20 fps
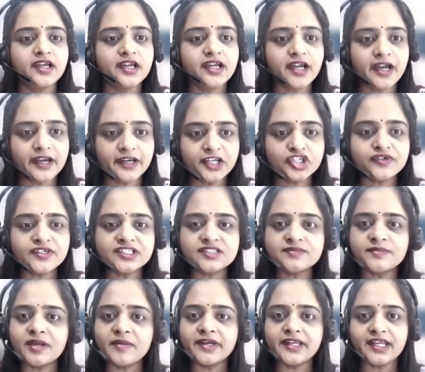Contiguous
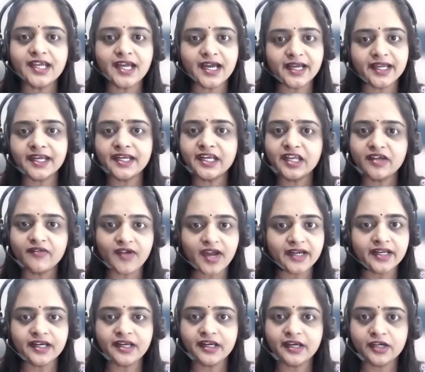memory again
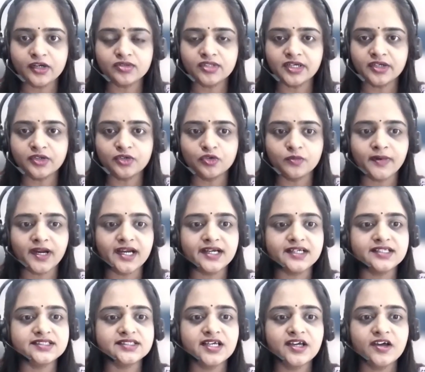divided into the two
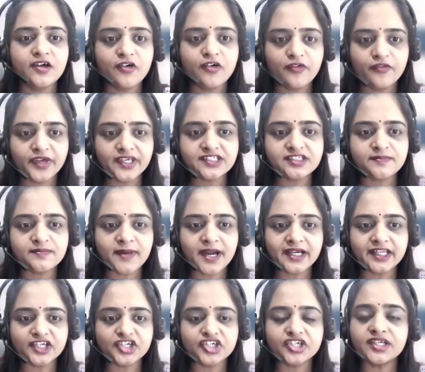parts, fixed
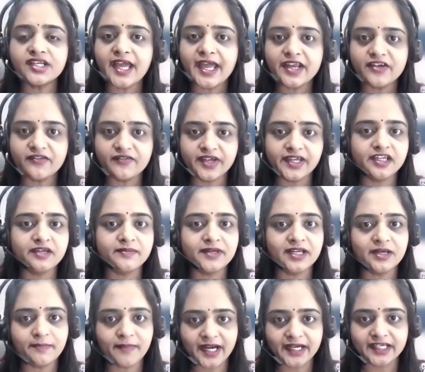partition and variable
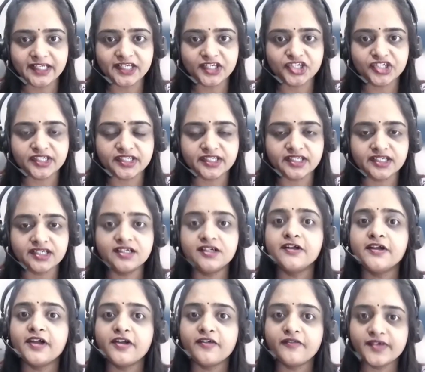partition
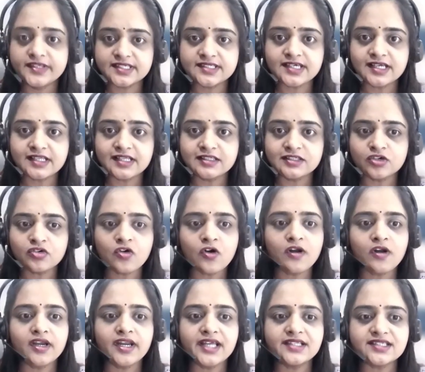which is also
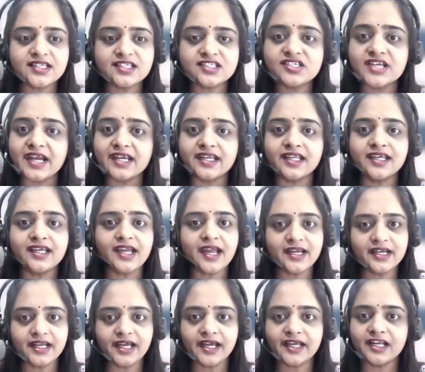called as static
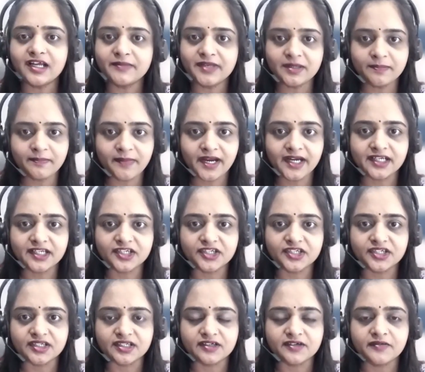and dynamic
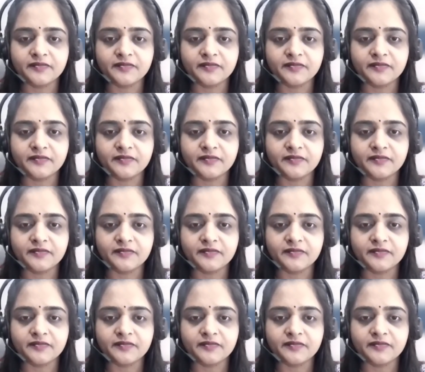partition.